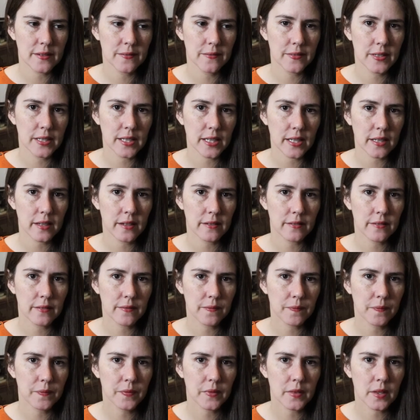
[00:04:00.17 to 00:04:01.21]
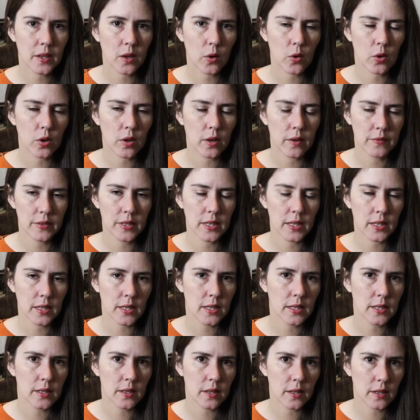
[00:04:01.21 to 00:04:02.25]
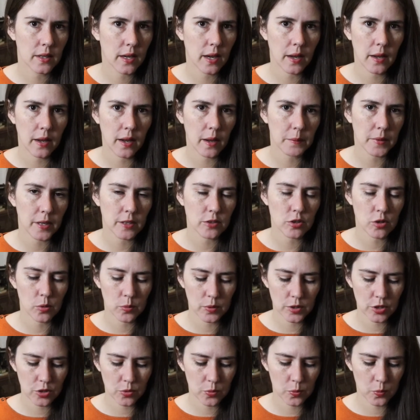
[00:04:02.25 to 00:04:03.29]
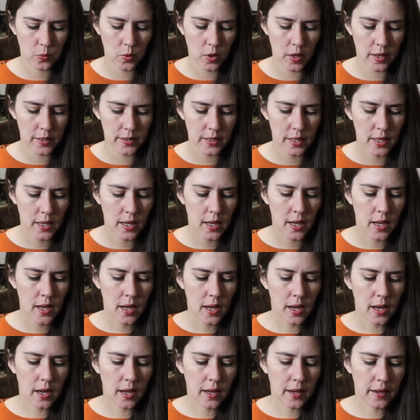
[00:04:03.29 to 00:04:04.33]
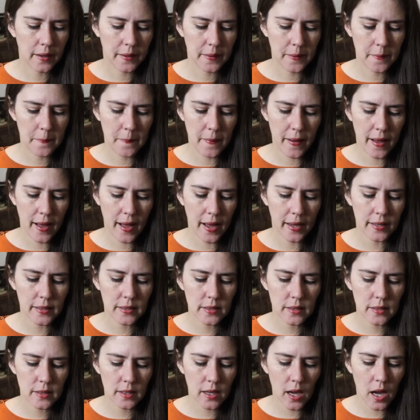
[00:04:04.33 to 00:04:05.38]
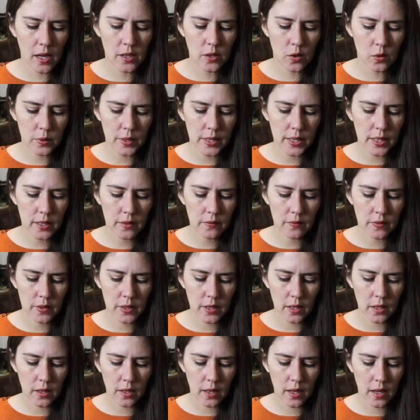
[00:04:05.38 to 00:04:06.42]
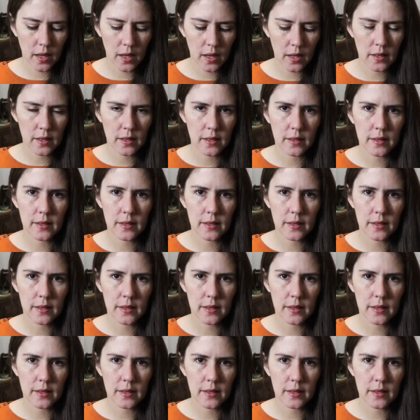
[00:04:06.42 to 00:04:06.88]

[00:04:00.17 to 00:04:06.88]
vanilla or a vanillin. I'm not sure which one. I don't eat vanilla.